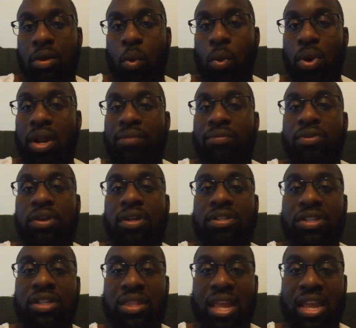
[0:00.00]
whatever it
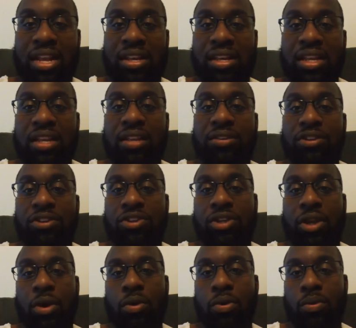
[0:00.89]
is that they needed to
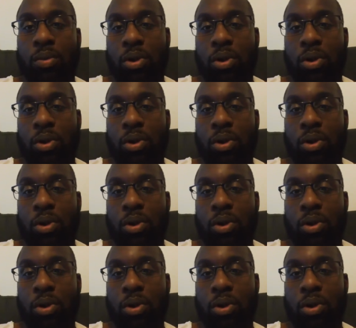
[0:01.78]
show.